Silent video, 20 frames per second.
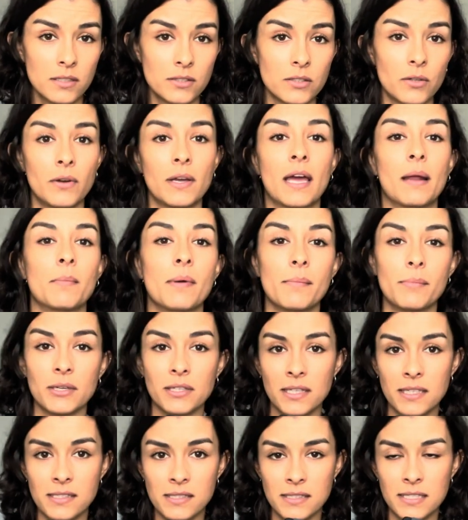So again, my
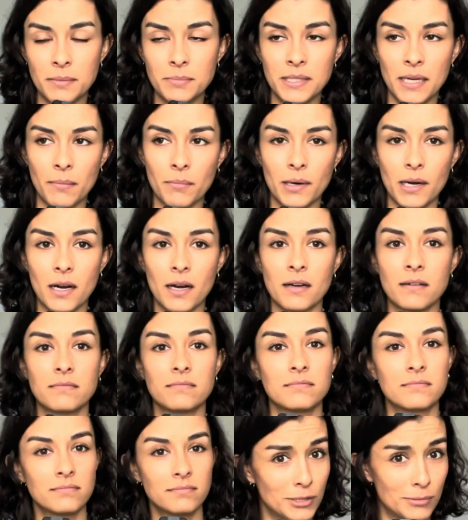birthday's in September,
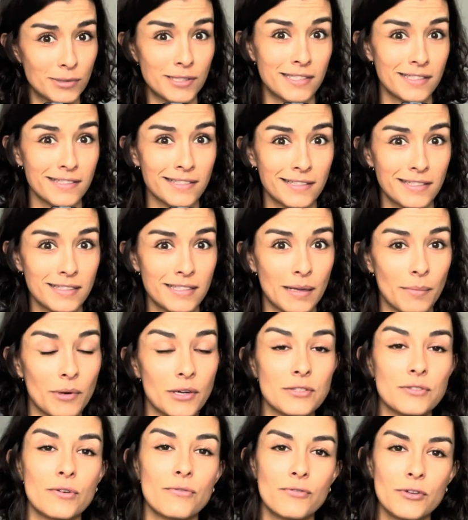Christmas is in
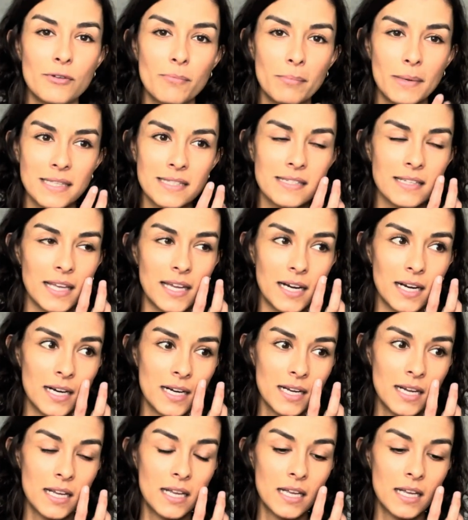December, so a few months later.